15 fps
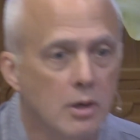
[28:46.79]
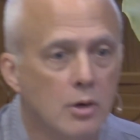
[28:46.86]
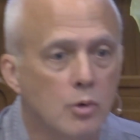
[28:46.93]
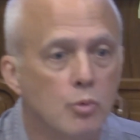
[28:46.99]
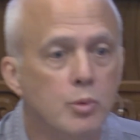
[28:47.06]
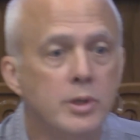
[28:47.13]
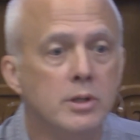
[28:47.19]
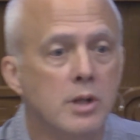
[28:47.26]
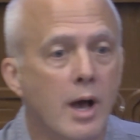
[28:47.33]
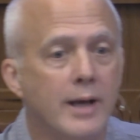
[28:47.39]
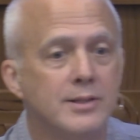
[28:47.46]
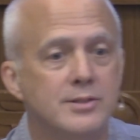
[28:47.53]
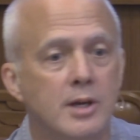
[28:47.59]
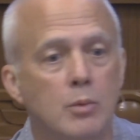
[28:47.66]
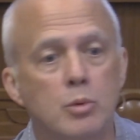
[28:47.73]

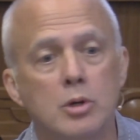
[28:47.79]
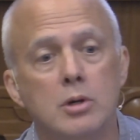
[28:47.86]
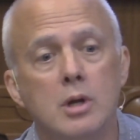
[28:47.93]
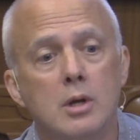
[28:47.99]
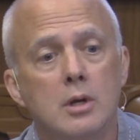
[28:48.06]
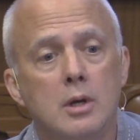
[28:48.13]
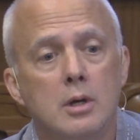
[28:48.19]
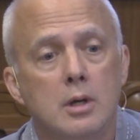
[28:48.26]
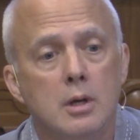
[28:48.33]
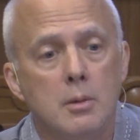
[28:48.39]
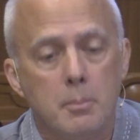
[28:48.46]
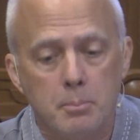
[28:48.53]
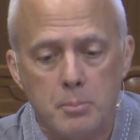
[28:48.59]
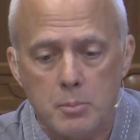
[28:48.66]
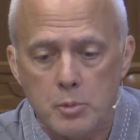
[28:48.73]
Realize that we're
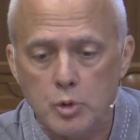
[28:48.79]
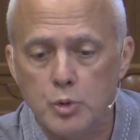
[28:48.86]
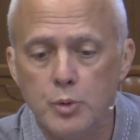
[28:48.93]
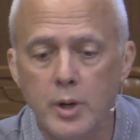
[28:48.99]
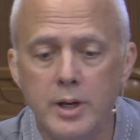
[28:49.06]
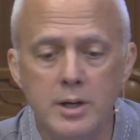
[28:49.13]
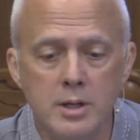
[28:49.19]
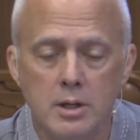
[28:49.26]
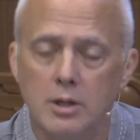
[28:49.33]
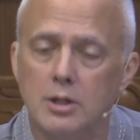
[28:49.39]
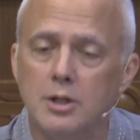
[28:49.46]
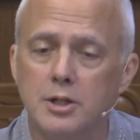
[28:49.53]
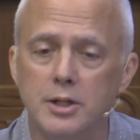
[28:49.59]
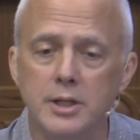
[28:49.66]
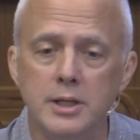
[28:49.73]
creating a
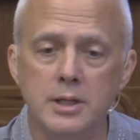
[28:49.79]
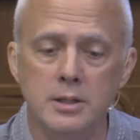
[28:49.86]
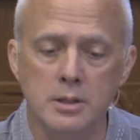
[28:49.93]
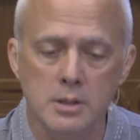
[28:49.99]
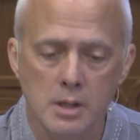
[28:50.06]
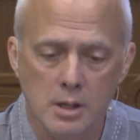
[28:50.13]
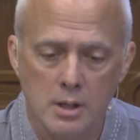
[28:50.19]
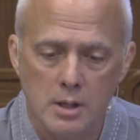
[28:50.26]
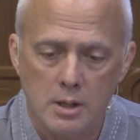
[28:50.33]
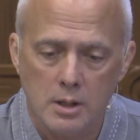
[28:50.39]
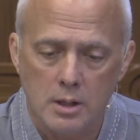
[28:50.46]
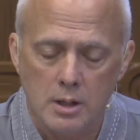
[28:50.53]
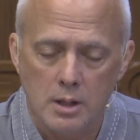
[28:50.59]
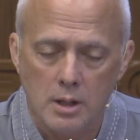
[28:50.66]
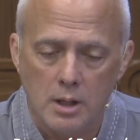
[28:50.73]
clean
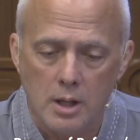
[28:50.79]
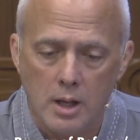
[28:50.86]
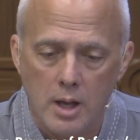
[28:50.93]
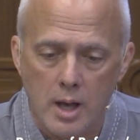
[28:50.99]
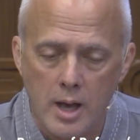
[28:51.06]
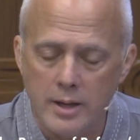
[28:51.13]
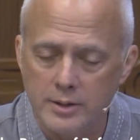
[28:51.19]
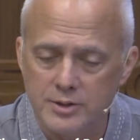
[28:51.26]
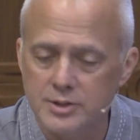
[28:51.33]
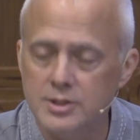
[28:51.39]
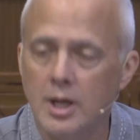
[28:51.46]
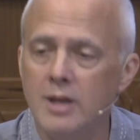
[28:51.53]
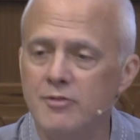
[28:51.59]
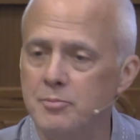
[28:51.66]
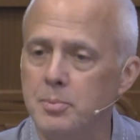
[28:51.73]
and a
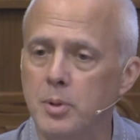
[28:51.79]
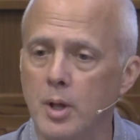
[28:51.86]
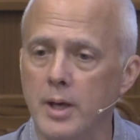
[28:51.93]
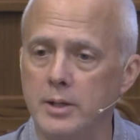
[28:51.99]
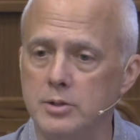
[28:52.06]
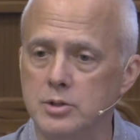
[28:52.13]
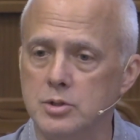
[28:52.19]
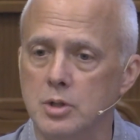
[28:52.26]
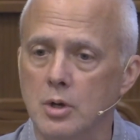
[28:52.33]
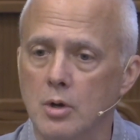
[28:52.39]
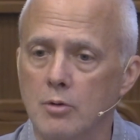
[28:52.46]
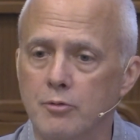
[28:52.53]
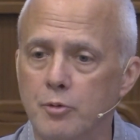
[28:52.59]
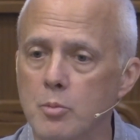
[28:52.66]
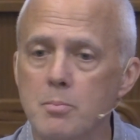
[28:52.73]
safe place
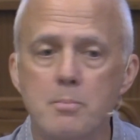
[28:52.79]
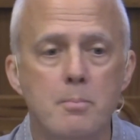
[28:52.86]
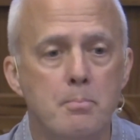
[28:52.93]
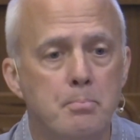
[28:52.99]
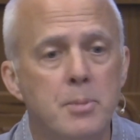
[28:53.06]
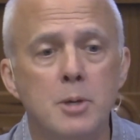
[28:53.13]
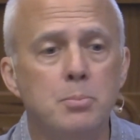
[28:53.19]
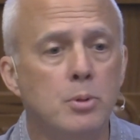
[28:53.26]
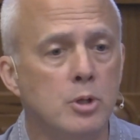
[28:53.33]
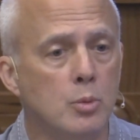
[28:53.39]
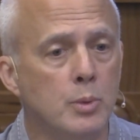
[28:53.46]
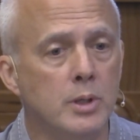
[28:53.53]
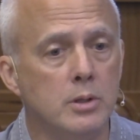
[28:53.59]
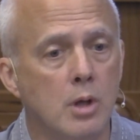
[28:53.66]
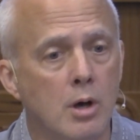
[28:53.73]
for people that
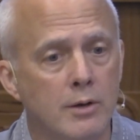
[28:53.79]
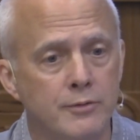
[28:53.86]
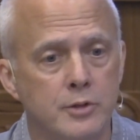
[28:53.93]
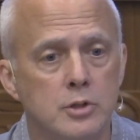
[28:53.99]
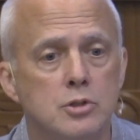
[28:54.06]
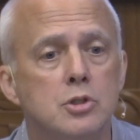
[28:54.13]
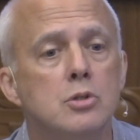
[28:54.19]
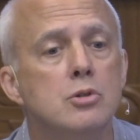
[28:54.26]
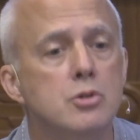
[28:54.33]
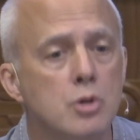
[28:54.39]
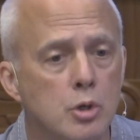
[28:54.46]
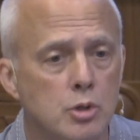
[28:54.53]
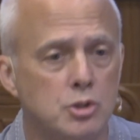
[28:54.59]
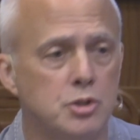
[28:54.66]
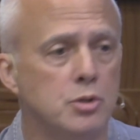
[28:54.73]
we love to
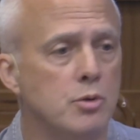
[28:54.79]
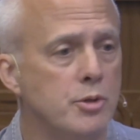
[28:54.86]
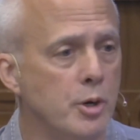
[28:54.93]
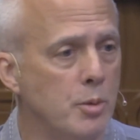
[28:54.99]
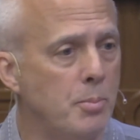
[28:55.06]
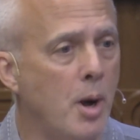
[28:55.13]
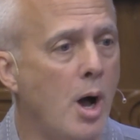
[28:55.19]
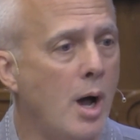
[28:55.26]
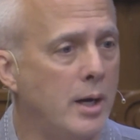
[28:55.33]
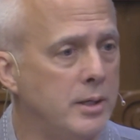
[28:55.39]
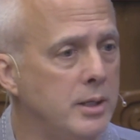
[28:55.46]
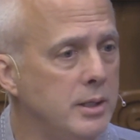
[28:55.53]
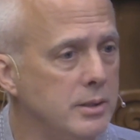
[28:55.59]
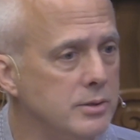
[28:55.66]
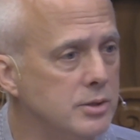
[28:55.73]
nurture their
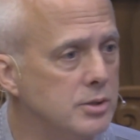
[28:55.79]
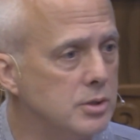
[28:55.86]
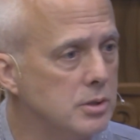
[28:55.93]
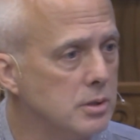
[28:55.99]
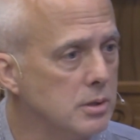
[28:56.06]
bodies.